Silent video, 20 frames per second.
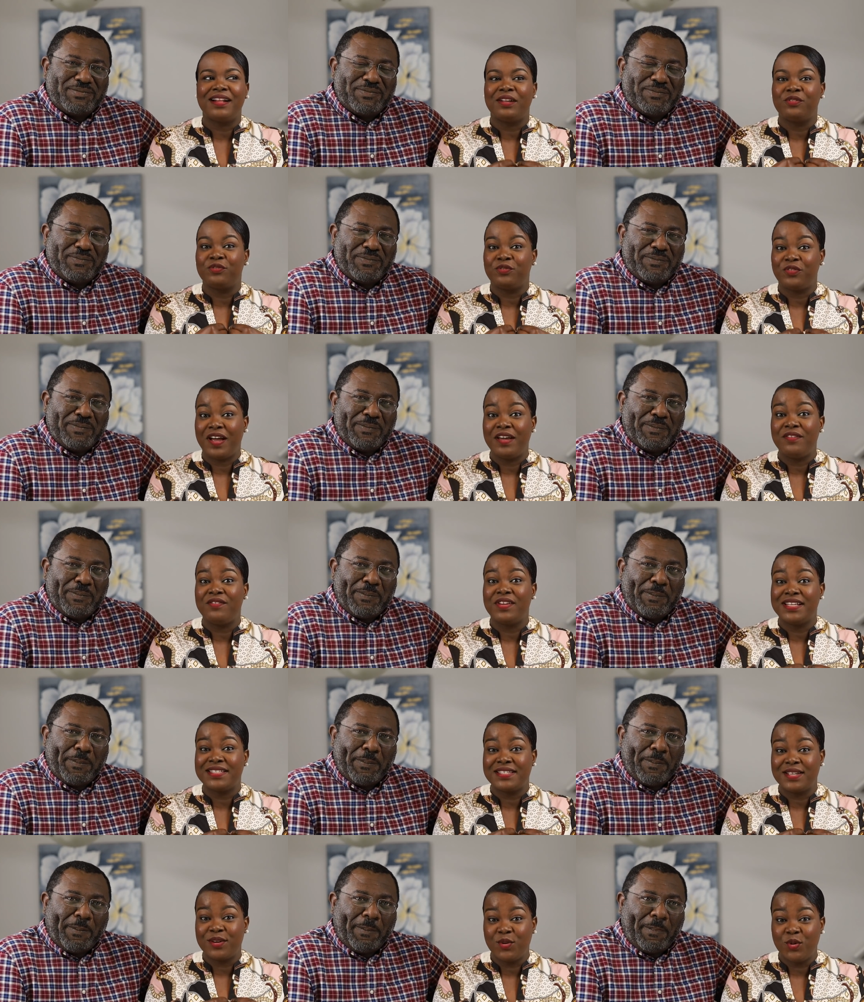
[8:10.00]
Speaker 1: that five
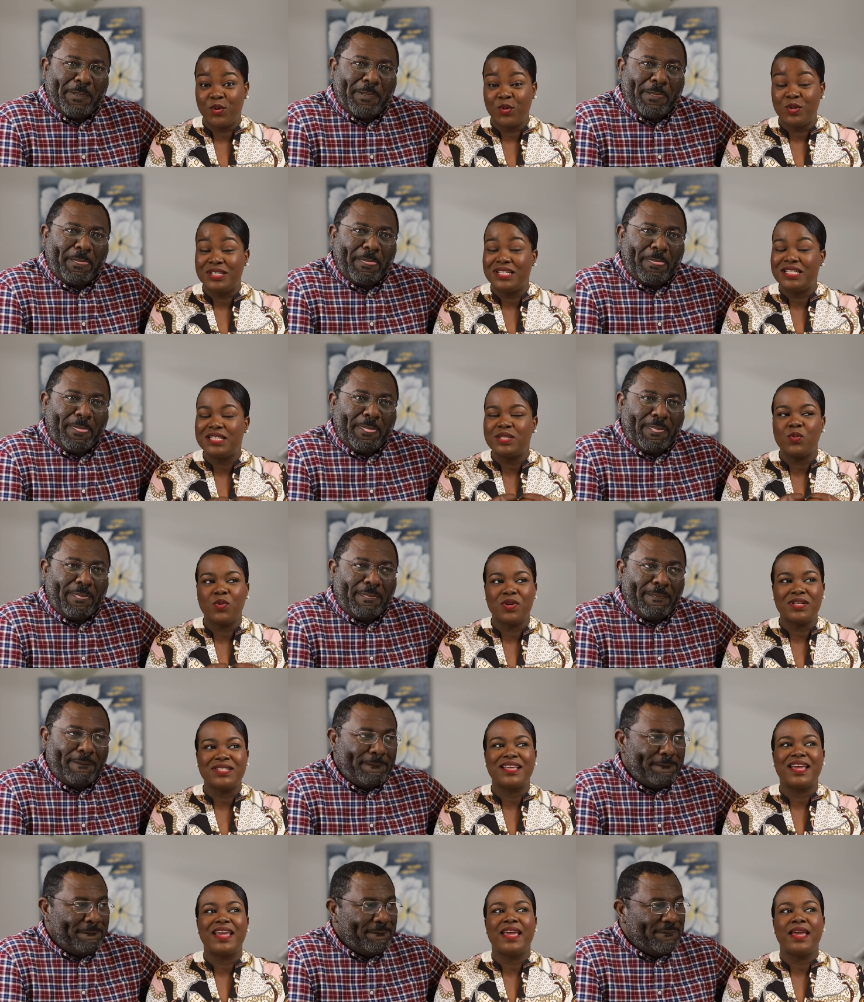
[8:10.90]
years ago, this
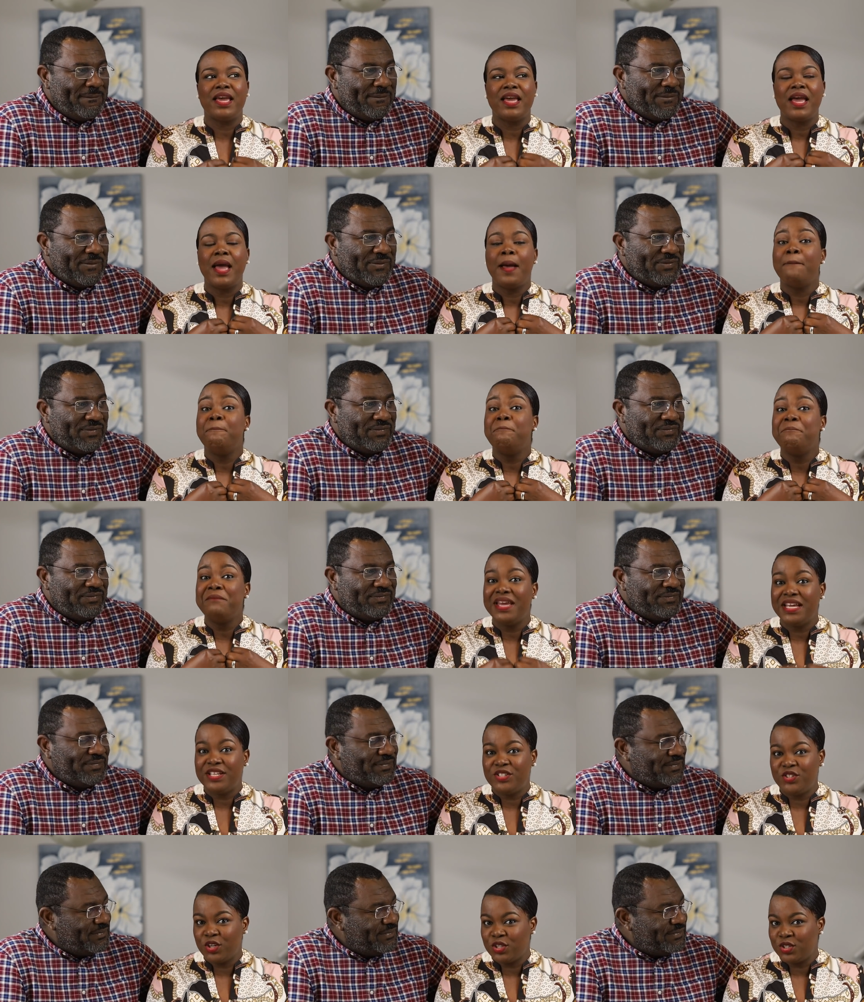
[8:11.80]
was a
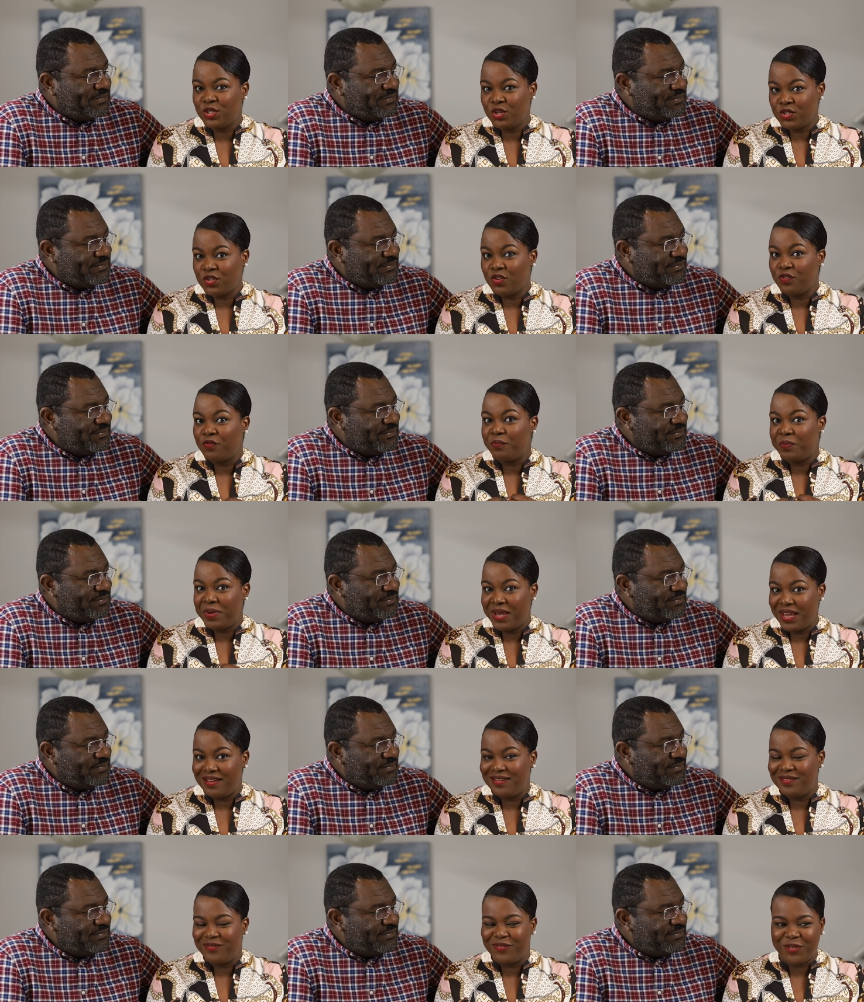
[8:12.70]
major source of
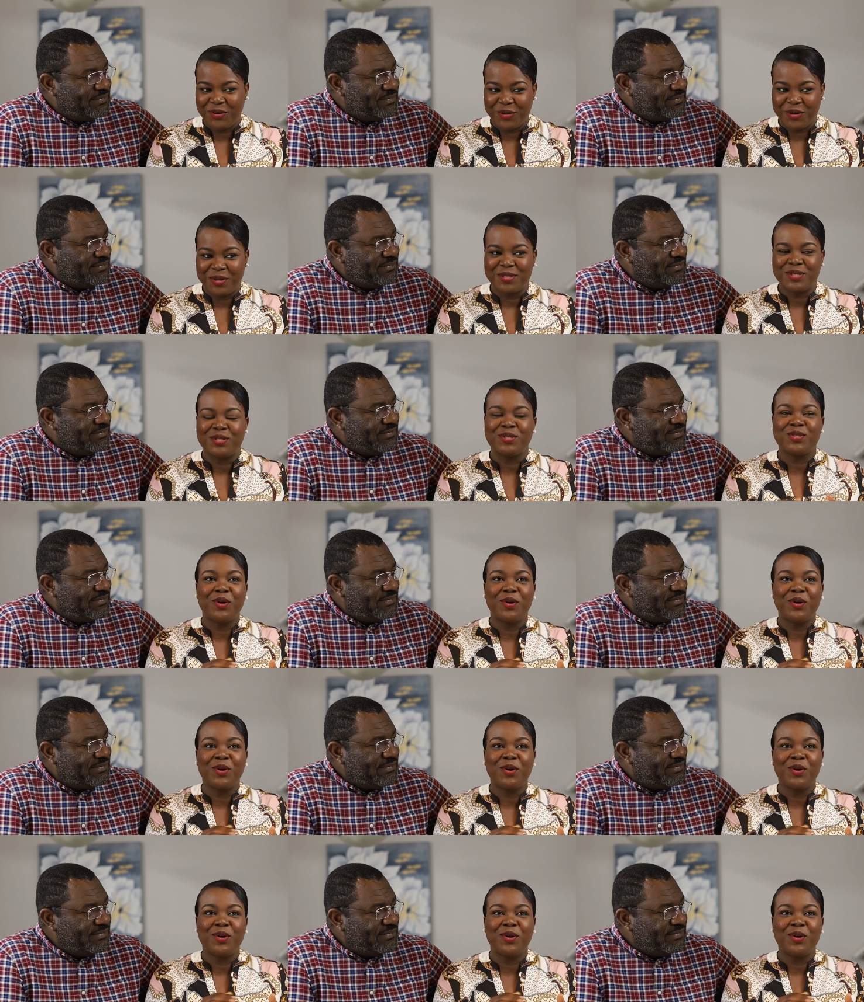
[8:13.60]
pain for us.